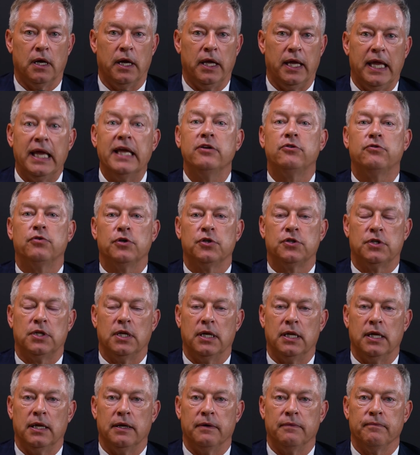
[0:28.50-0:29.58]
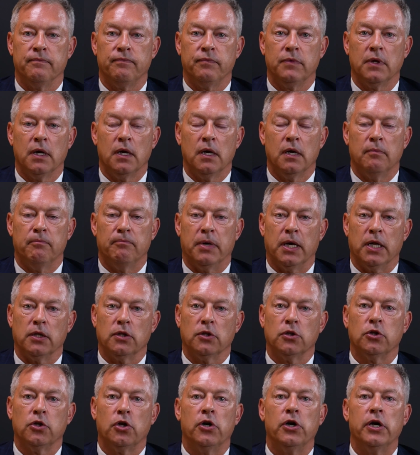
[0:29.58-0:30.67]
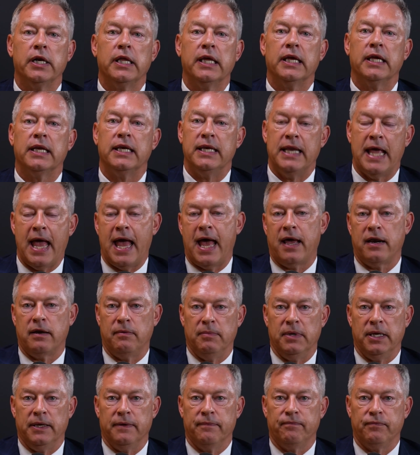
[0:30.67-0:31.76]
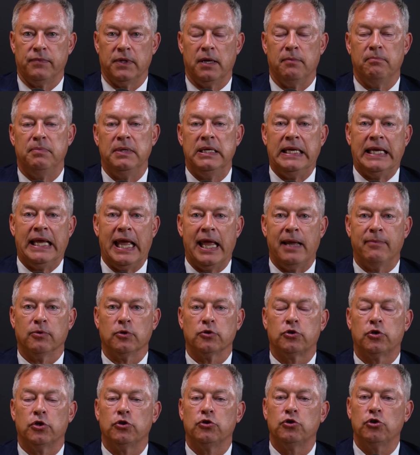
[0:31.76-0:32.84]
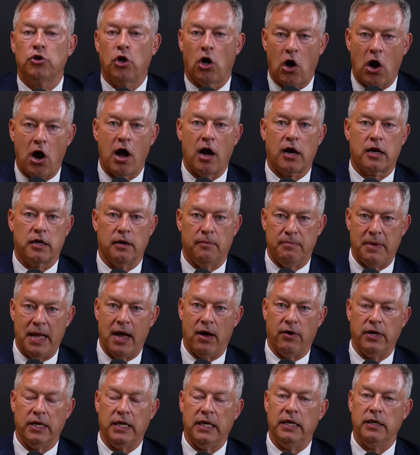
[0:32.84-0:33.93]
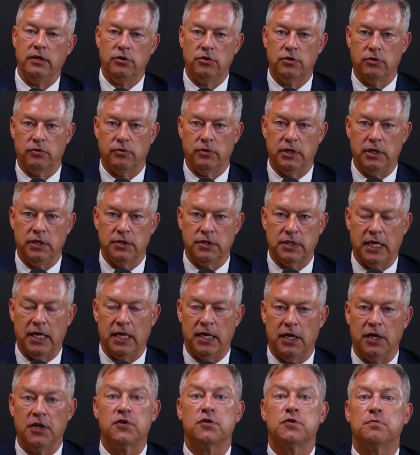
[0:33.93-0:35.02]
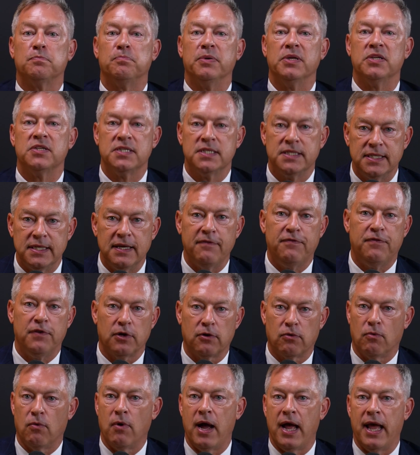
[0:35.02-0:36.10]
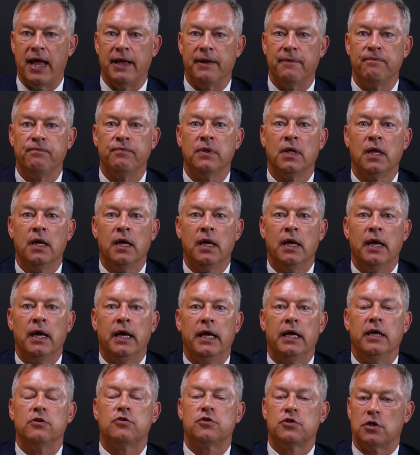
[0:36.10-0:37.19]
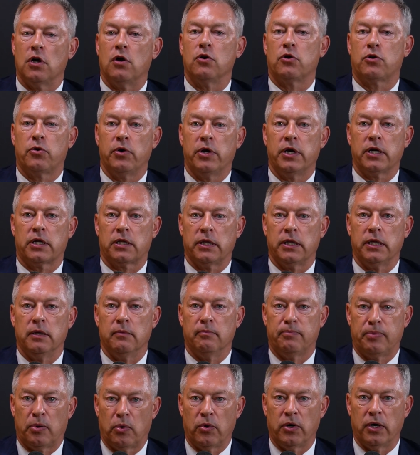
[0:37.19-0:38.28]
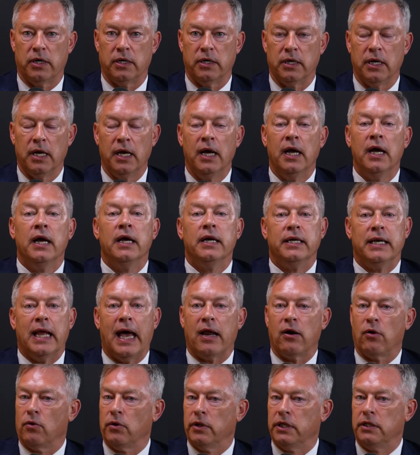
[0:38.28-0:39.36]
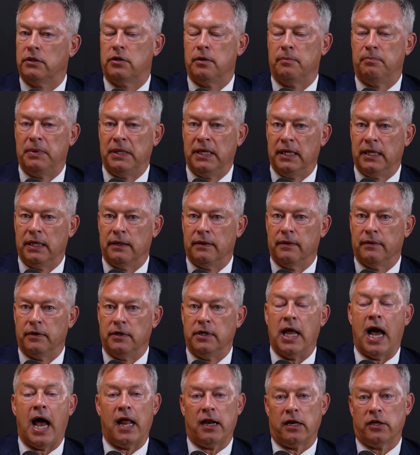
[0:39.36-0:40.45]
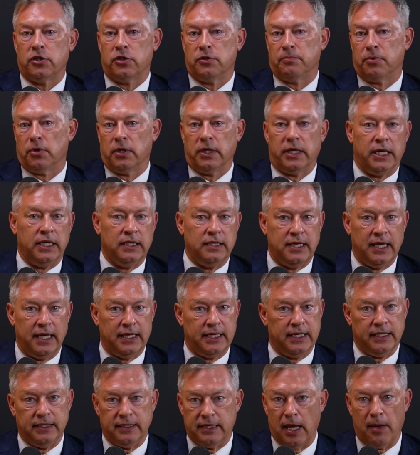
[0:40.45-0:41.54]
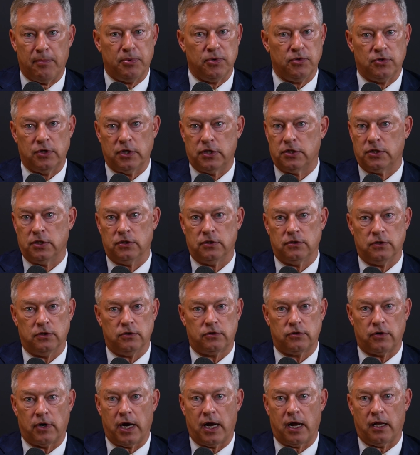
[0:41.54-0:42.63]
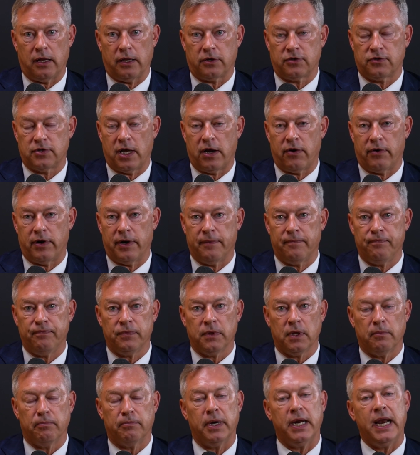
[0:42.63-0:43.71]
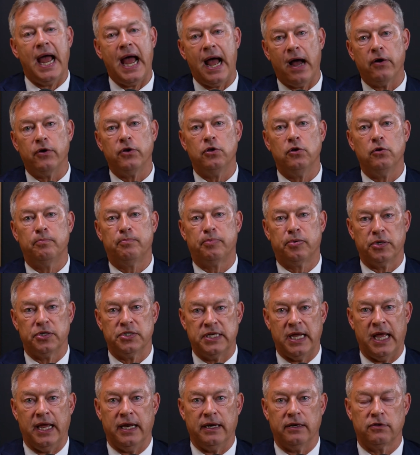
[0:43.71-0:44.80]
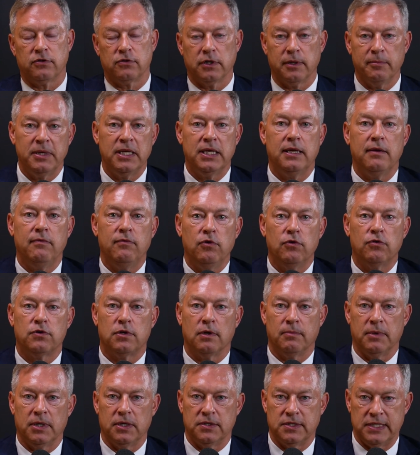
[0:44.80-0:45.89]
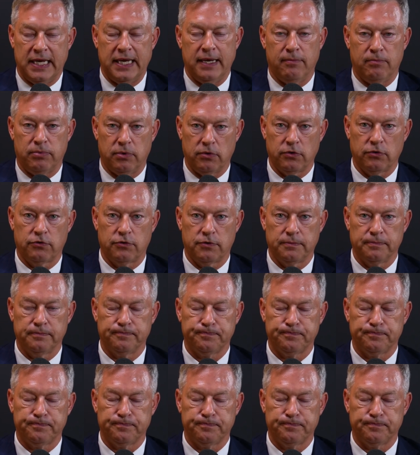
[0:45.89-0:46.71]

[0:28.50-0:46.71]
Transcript: interested in. But learning anatomy and being able to talk about injuries in a specific way is so critically important, not only to being knowledgeable in taking depositions and trial, et cetera, but how you present. So let me give you some examples.